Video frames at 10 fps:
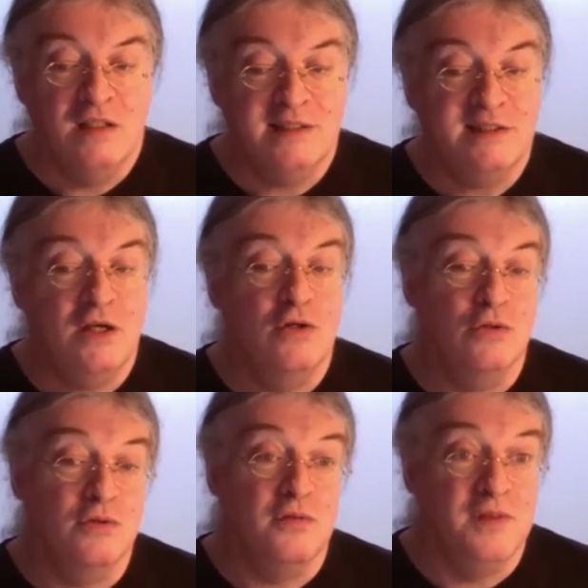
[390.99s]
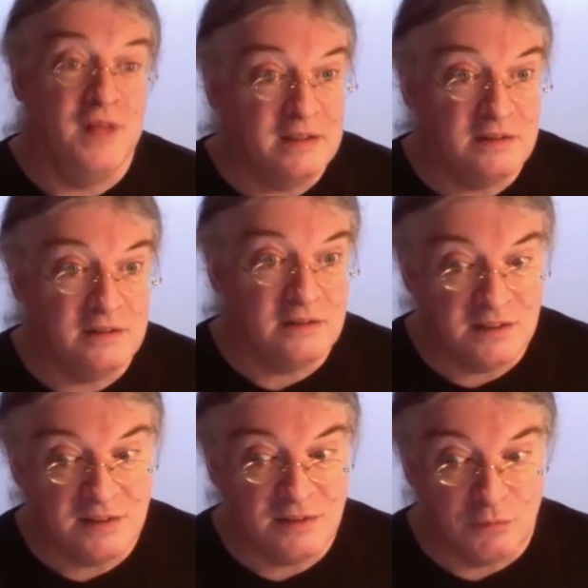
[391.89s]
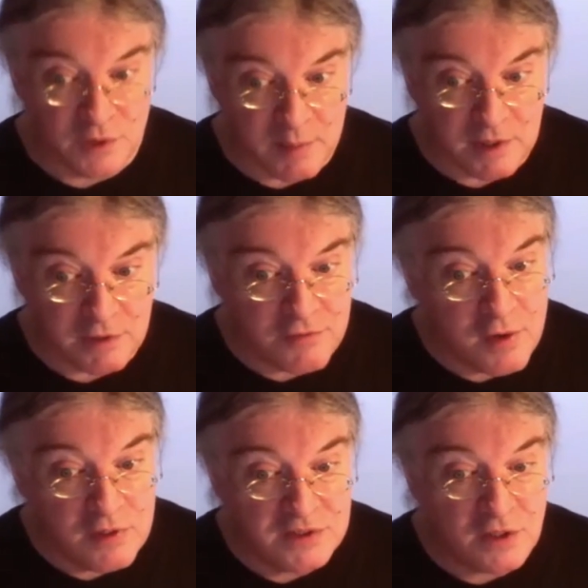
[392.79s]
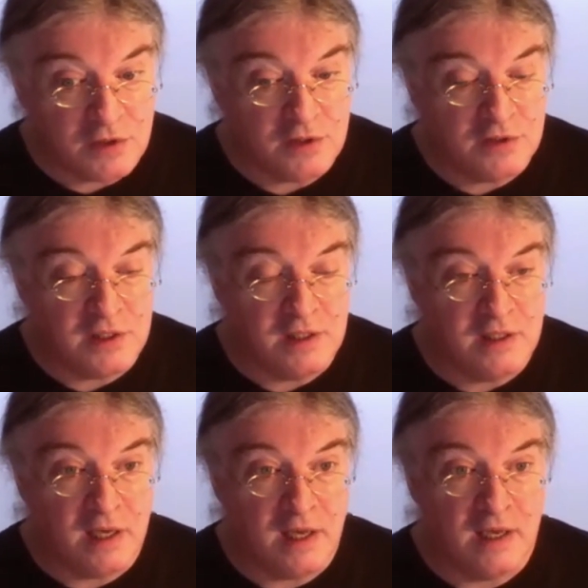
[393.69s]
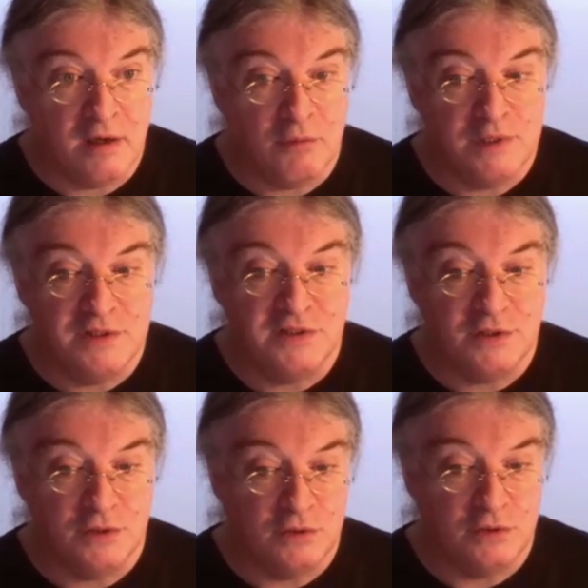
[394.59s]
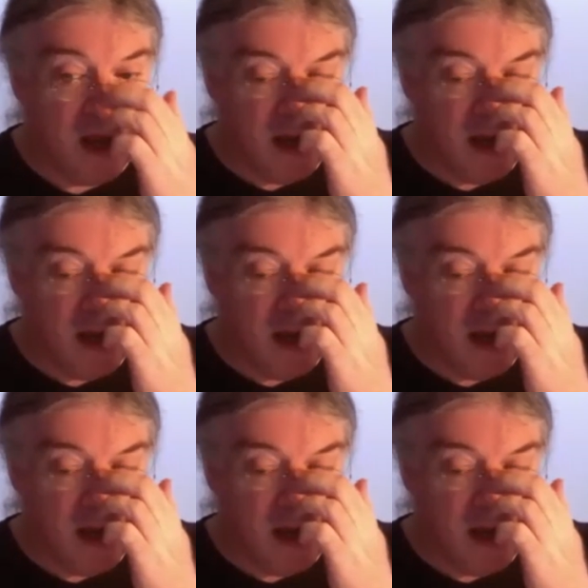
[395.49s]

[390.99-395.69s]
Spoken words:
So that's what I'm going to focus on at the winter school.